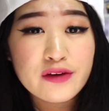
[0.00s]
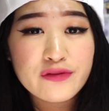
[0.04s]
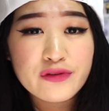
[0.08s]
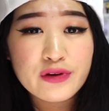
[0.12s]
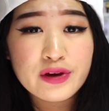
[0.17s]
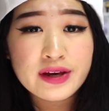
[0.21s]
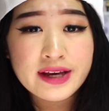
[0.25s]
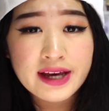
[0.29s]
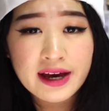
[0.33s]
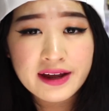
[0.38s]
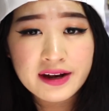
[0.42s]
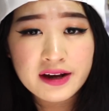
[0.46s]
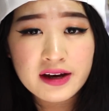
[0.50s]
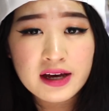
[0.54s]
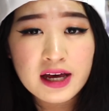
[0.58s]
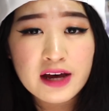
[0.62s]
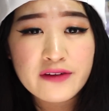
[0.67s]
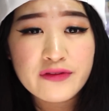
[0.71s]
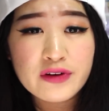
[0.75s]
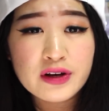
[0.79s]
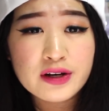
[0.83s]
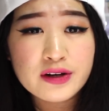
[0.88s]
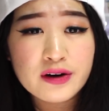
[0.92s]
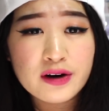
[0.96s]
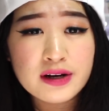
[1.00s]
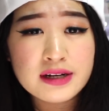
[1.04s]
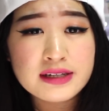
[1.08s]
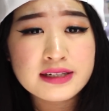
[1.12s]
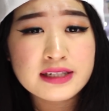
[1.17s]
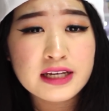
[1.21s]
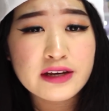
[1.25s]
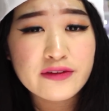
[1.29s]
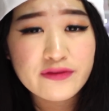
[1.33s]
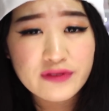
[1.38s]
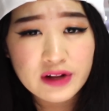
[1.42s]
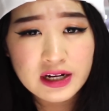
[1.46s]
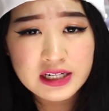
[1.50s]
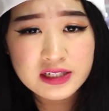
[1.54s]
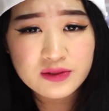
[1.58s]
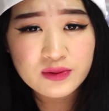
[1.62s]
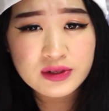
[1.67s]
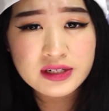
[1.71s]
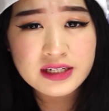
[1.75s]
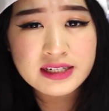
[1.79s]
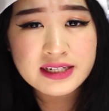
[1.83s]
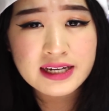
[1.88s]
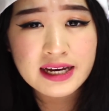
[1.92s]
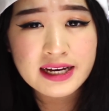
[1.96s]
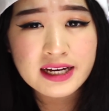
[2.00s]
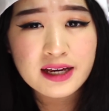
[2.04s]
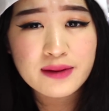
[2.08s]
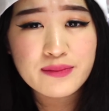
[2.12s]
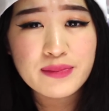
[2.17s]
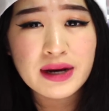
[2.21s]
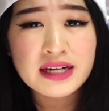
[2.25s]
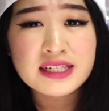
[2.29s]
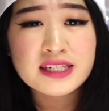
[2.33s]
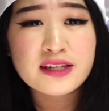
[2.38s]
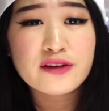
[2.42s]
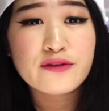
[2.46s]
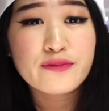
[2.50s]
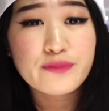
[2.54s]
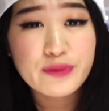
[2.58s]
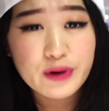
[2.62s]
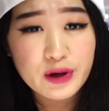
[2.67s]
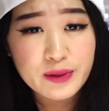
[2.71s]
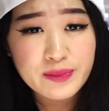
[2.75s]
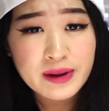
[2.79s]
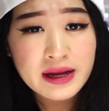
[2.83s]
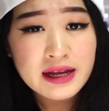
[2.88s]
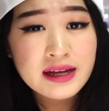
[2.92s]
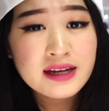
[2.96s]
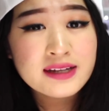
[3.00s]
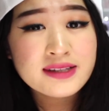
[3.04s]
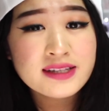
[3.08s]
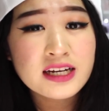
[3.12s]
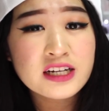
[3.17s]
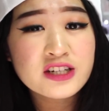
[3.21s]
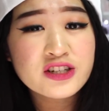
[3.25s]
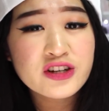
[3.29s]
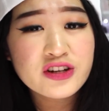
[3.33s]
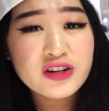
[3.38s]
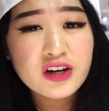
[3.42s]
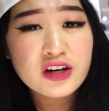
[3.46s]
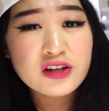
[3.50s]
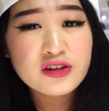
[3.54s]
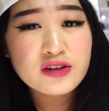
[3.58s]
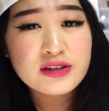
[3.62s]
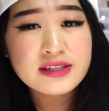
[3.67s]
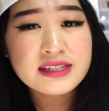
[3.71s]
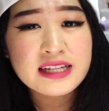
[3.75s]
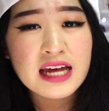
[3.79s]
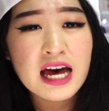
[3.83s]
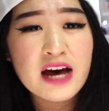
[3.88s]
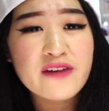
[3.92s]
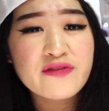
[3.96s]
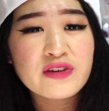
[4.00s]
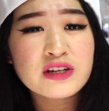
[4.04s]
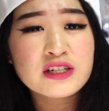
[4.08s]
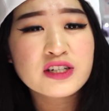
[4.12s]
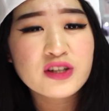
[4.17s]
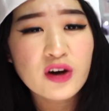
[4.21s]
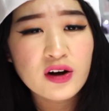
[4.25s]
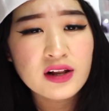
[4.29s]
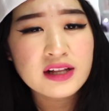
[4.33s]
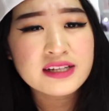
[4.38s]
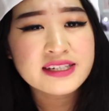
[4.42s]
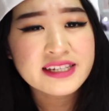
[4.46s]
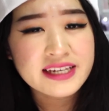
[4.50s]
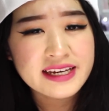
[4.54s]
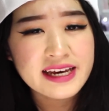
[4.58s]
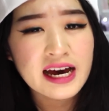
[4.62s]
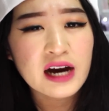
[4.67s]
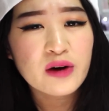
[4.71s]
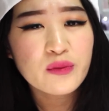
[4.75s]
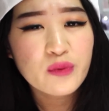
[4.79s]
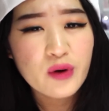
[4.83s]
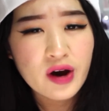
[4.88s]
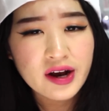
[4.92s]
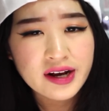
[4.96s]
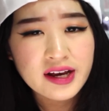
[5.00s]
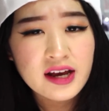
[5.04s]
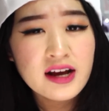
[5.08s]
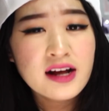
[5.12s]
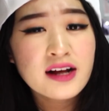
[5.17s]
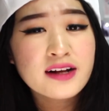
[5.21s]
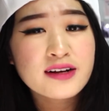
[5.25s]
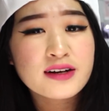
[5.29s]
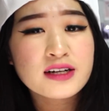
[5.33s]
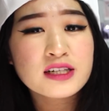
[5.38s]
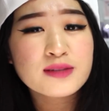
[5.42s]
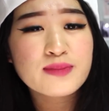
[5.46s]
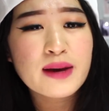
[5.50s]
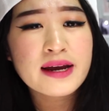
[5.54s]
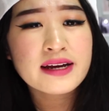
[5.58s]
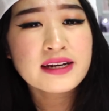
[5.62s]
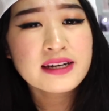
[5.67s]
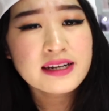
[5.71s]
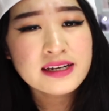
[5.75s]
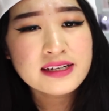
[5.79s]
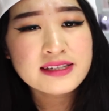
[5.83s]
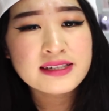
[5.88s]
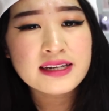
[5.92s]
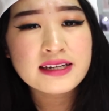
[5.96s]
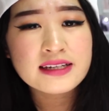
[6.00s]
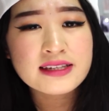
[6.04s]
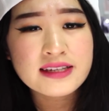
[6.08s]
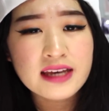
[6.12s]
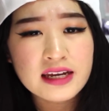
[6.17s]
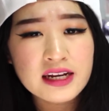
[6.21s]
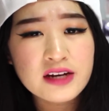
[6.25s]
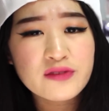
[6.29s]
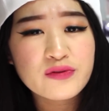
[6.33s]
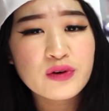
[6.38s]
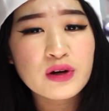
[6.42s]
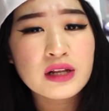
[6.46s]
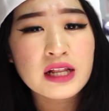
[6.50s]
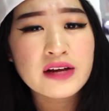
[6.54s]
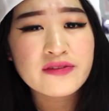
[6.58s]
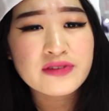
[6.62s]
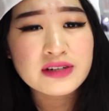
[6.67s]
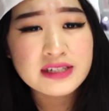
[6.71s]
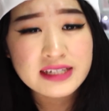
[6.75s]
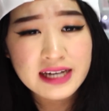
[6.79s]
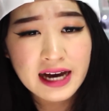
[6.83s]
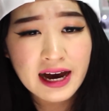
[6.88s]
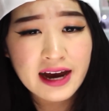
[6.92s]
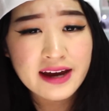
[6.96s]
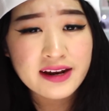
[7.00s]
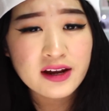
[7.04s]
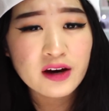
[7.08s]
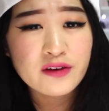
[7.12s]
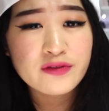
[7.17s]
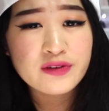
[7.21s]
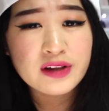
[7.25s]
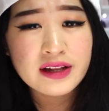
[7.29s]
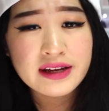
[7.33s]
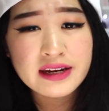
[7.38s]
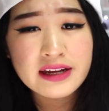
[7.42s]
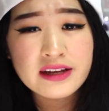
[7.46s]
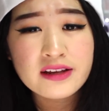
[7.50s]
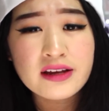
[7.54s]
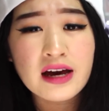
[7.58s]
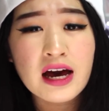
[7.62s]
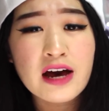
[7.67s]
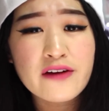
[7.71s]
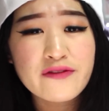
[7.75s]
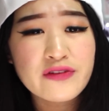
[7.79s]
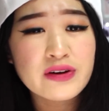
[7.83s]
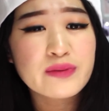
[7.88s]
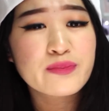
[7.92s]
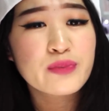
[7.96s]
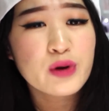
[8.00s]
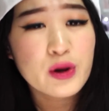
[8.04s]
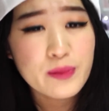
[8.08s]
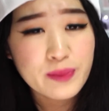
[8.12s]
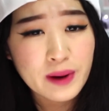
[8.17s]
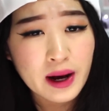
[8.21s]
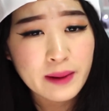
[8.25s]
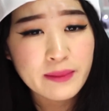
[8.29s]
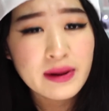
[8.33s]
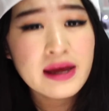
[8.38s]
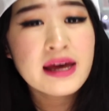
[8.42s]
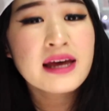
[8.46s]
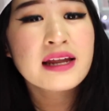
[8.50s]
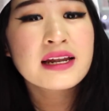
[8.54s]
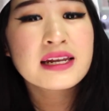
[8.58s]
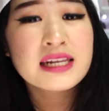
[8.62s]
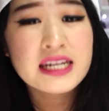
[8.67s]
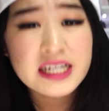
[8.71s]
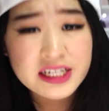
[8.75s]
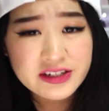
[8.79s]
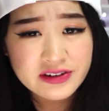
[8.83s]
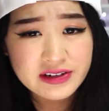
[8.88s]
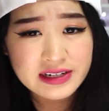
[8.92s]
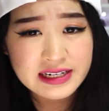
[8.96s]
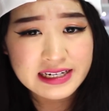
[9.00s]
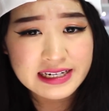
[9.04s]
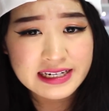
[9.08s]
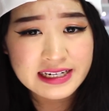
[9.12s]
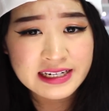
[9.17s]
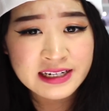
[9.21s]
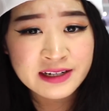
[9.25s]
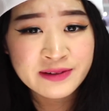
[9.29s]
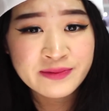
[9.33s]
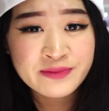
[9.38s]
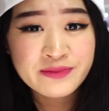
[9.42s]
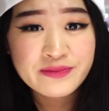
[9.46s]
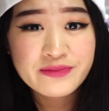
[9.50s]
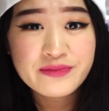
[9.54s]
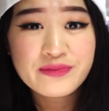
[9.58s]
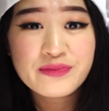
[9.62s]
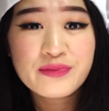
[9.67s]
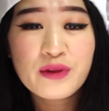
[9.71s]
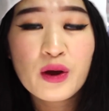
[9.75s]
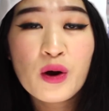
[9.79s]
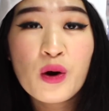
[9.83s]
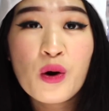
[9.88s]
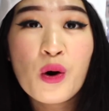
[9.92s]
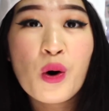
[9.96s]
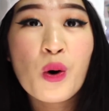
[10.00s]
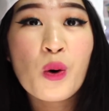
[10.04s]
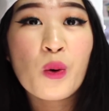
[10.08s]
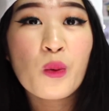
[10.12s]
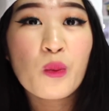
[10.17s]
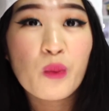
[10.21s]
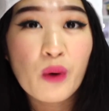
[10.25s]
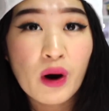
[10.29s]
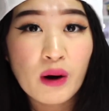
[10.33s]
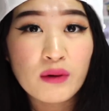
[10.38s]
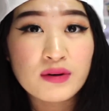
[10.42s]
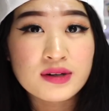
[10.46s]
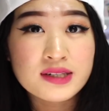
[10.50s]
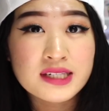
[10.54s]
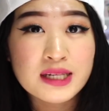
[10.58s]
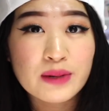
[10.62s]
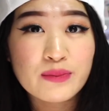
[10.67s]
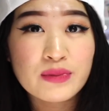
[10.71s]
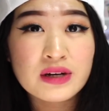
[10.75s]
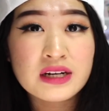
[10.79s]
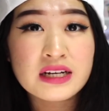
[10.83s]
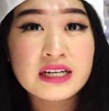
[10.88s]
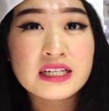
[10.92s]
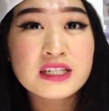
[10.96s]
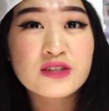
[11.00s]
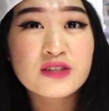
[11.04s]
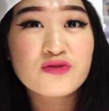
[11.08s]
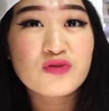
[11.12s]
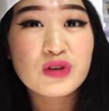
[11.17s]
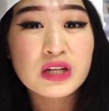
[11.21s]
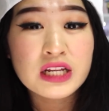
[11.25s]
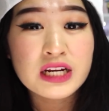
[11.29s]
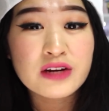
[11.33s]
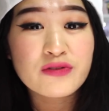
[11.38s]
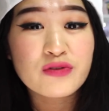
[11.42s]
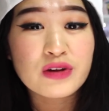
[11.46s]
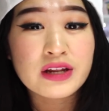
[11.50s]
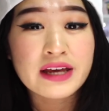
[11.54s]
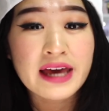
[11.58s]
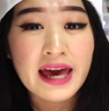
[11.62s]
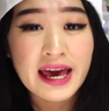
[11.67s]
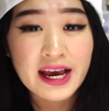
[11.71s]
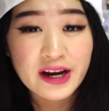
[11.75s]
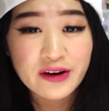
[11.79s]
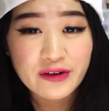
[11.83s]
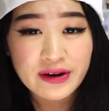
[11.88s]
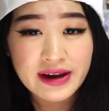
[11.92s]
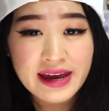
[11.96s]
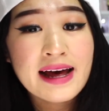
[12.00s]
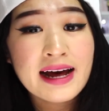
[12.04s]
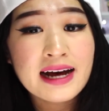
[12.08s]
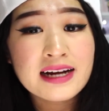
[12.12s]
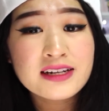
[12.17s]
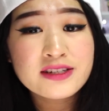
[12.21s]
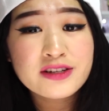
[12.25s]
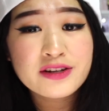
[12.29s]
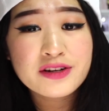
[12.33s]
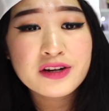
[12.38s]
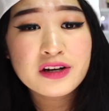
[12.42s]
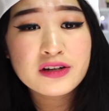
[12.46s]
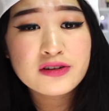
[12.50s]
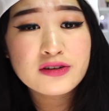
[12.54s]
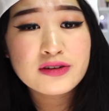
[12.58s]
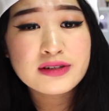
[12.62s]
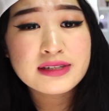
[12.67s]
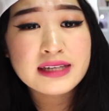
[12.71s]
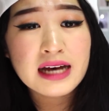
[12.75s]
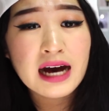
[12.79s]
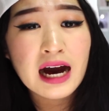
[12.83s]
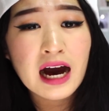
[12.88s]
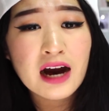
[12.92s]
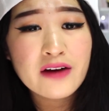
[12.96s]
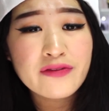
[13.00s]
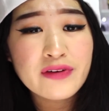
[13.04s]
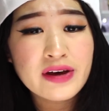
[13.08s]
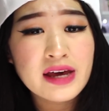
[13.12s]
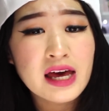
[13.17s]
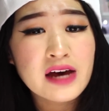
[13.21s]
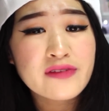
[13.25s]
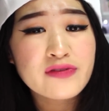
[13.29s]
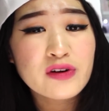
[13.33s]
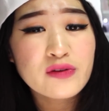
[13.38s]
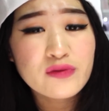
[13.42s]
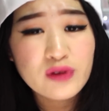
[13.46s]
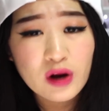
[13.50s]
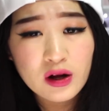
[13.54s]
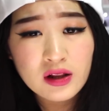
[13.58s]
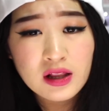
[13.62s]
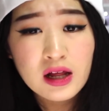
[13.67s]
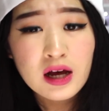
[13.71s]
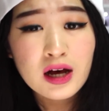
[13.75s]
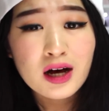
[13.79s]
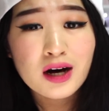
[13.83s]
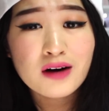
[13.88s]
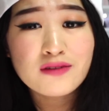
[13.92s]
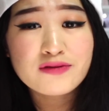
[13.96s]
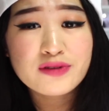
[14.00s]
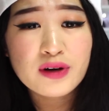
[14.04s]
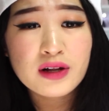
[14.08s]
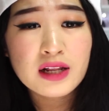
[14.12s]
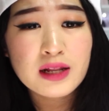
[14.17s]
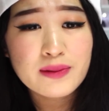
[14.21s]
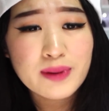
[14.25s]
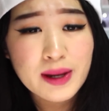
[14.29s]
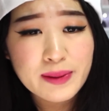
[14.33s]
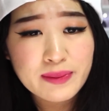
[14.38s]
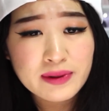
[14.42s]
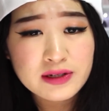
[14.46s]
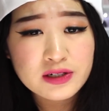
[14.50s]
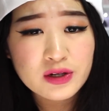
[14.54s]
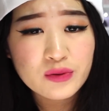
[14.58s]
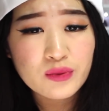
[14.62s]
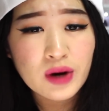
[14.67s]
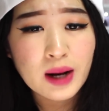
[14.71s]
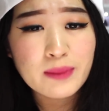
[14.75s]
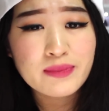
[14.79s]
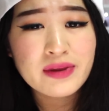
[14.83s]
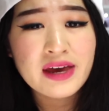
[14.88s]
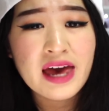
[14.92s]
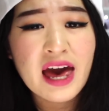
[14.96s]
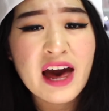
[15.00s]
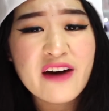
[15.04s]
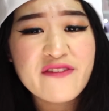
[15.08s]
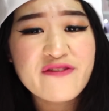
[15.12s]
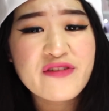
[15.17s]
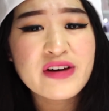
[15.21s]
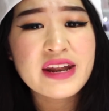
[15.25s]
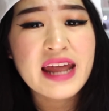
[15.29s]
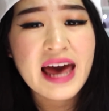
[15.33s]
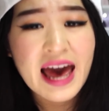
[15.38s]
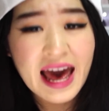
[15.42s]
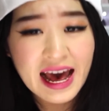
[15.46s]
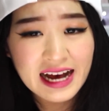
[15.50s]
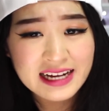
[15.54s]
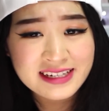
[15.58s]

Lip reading: If you cannot effing courtesy flush when you take a massive poop, then do not use the effing toilets here at work, because maintenance is getting real effing tired of cleaning your effing poop up, literally. Whoa, someone is really, really angry. And do not use half a effing roll of toilet paper to wipe your effing